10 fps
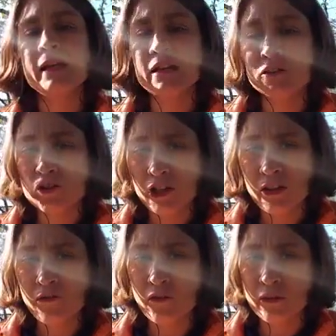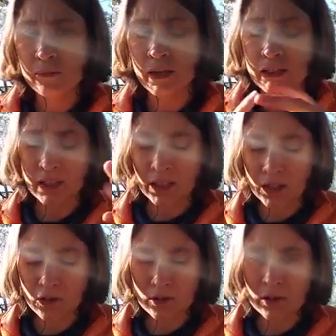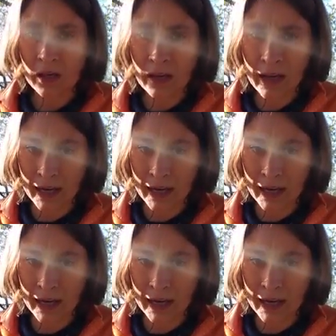energy for the plant to use,